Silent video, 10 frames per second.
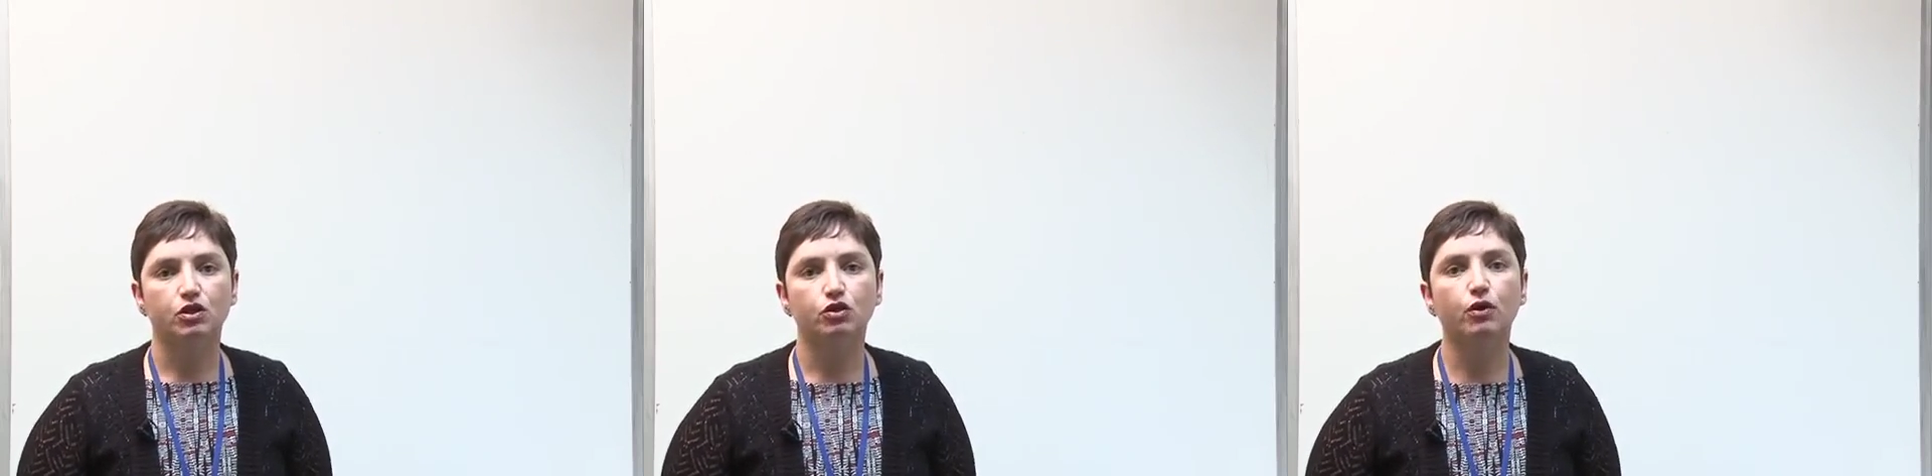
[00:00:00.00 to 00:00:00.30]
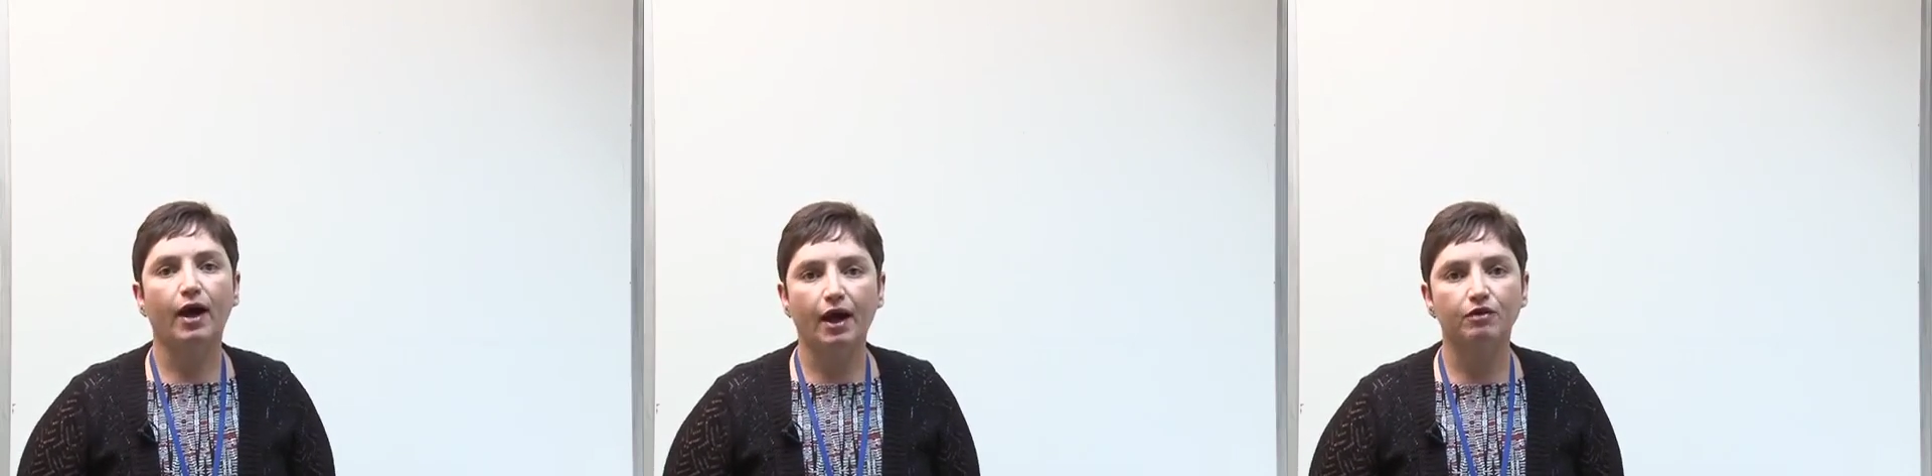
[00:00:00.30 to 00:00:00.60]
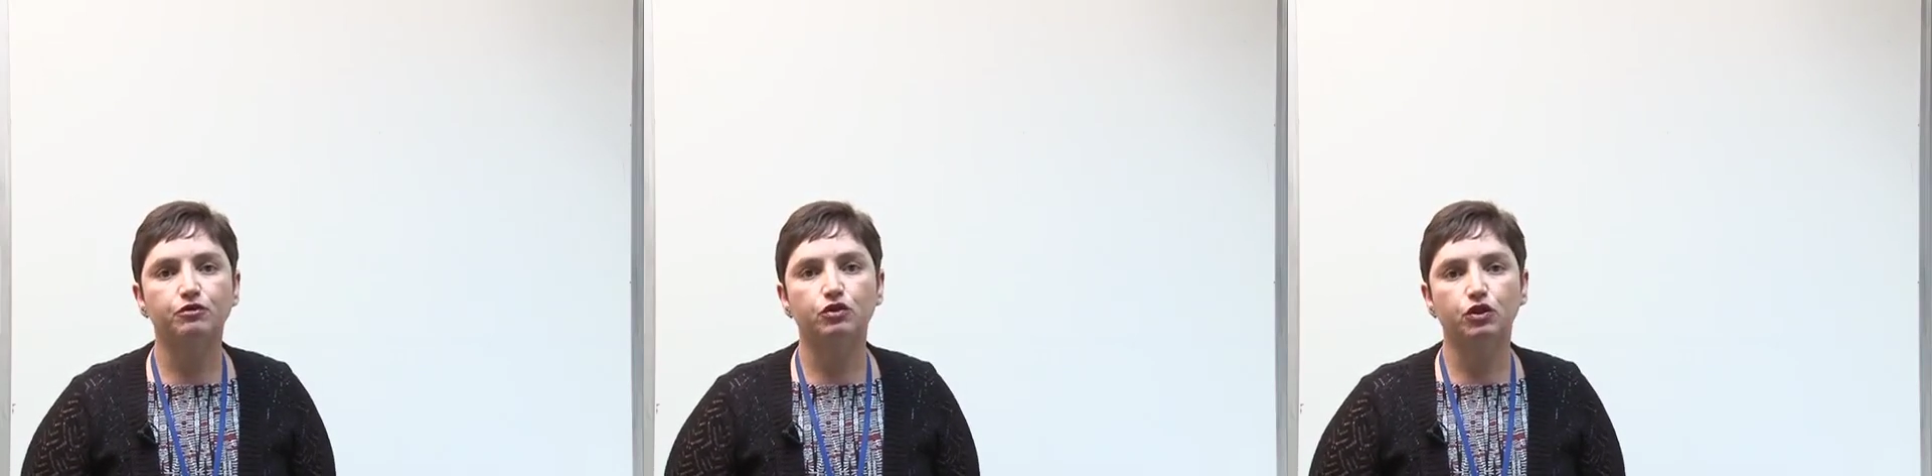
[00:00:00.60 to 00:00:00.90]
you
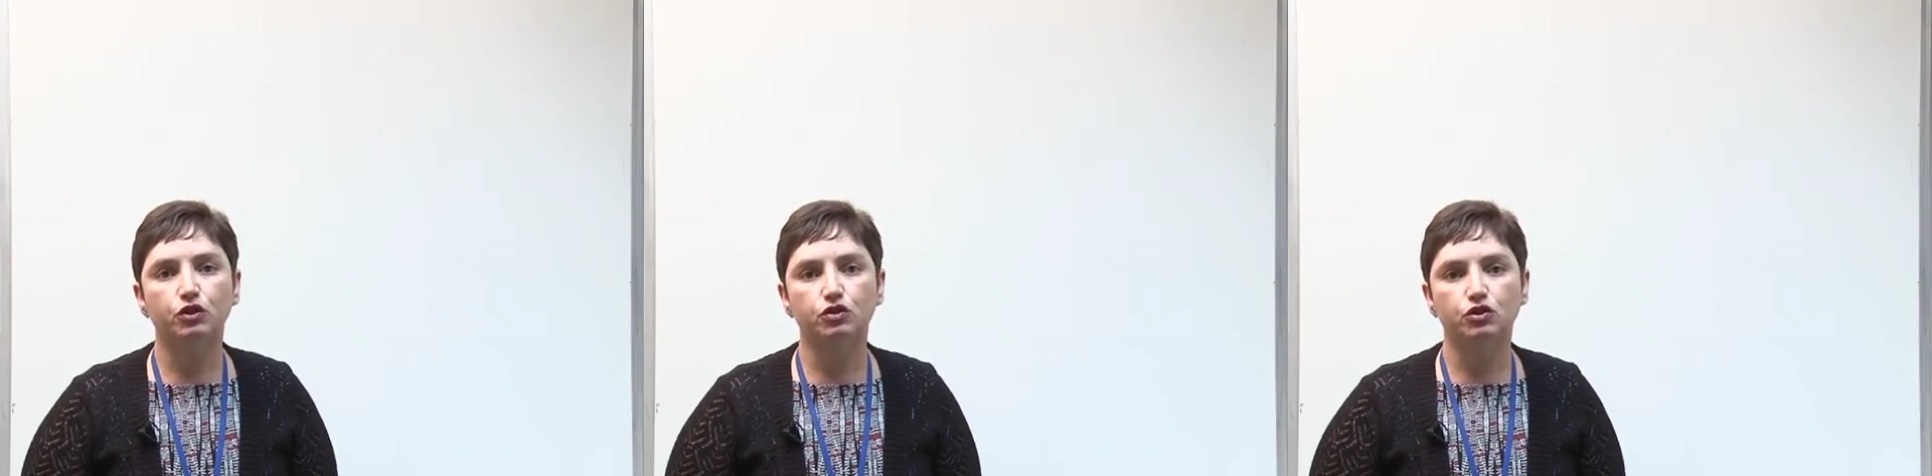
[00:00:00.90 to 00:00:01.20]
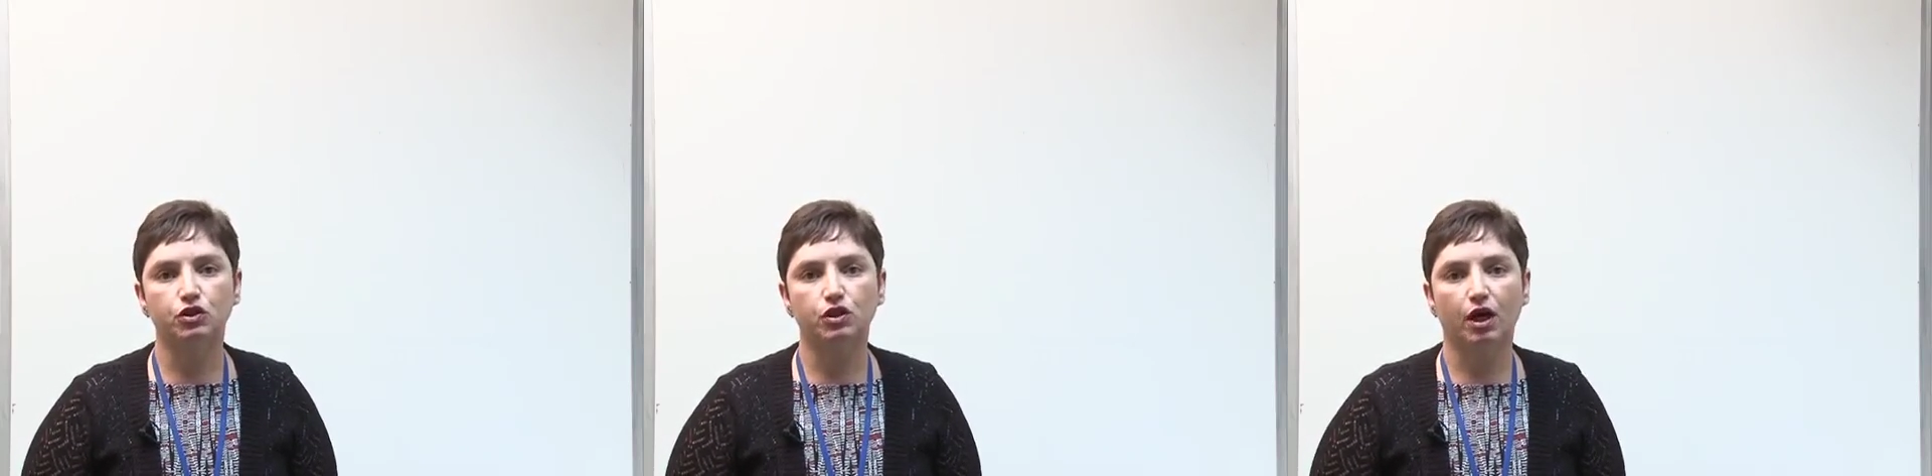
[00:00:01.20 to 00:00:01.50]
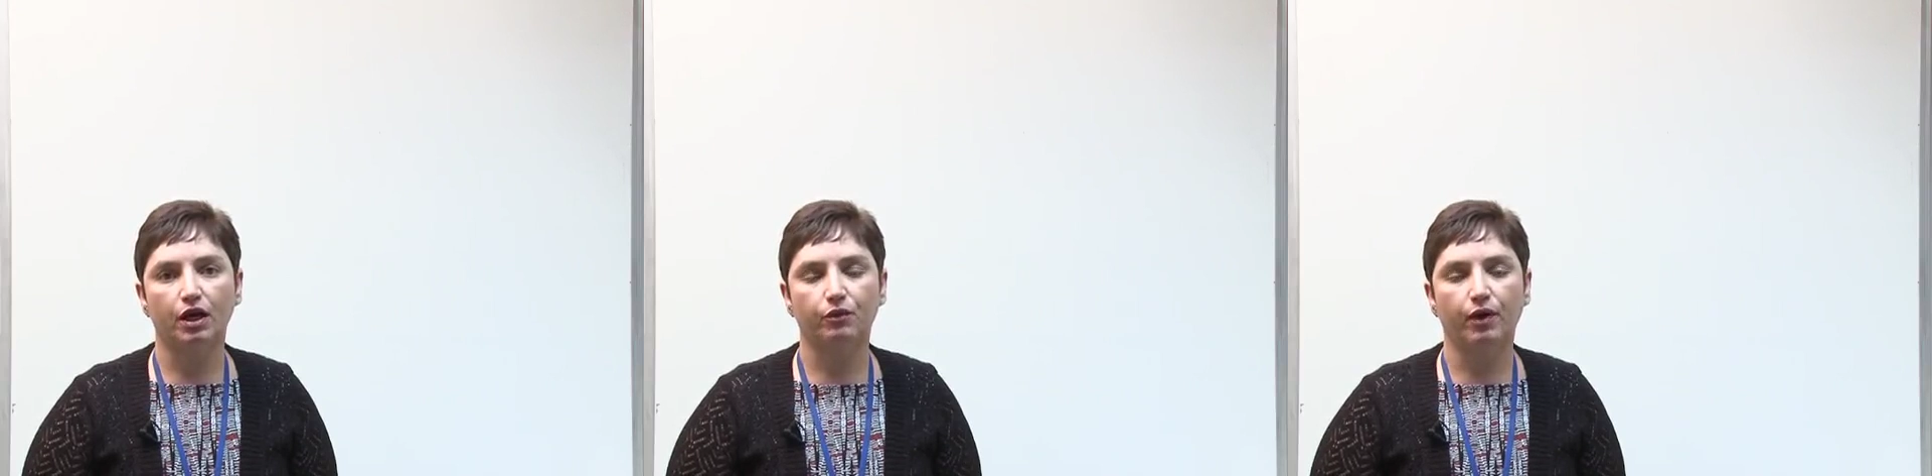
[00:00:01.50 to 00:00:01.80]
have to use the
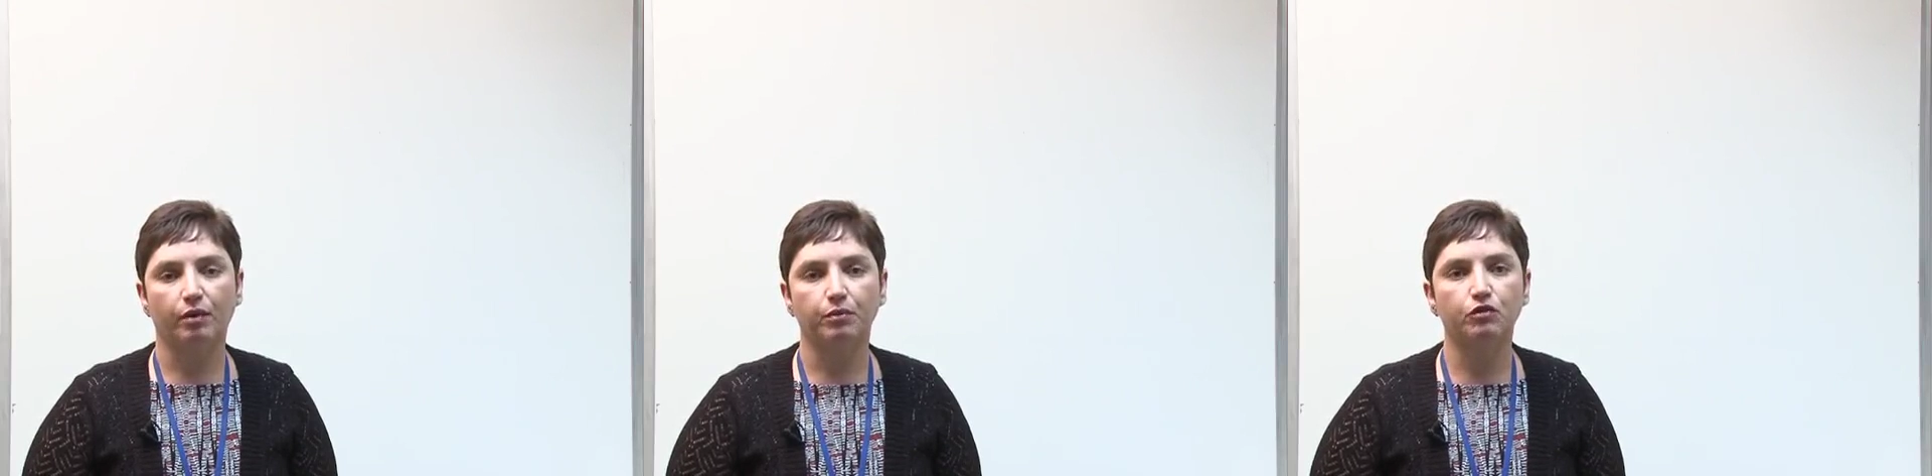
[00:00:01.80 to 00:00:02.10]
diagram.